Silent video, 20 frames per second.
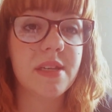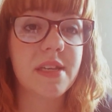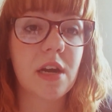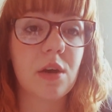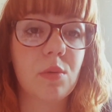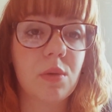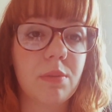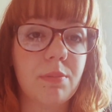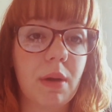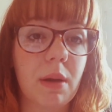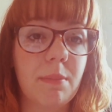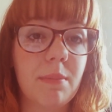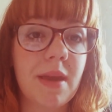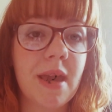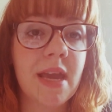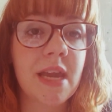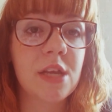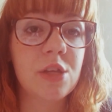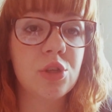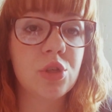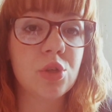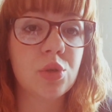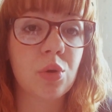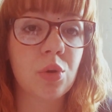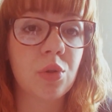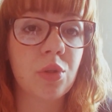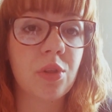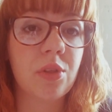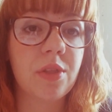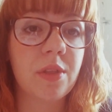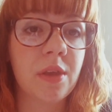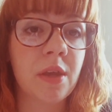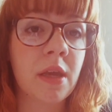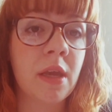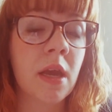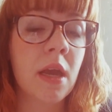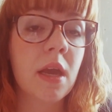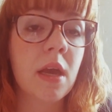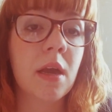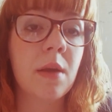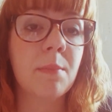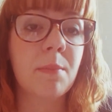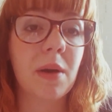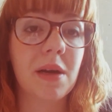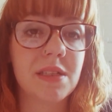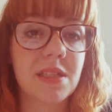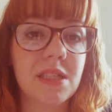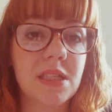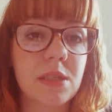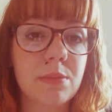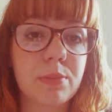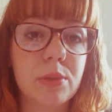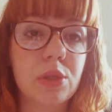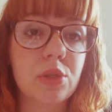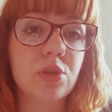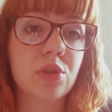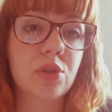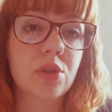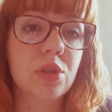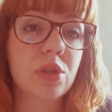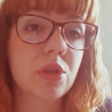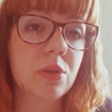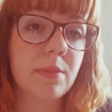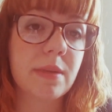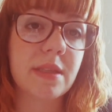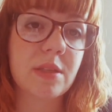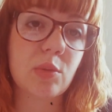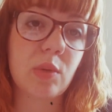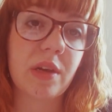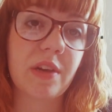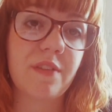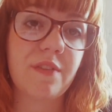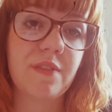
dealt with by making sure that the participant doesn't come into any